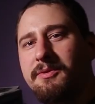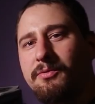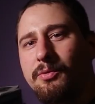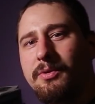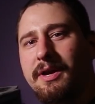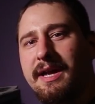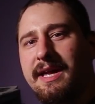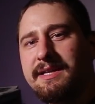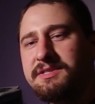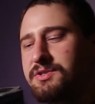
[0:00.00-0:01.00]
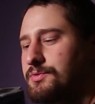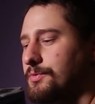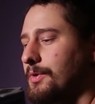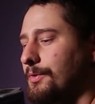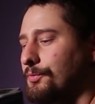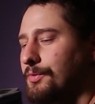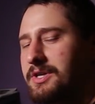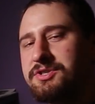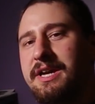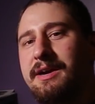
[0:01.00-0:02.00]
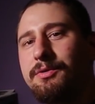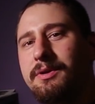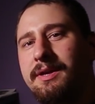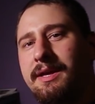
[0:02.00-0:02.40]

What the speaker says: before. I had to rush out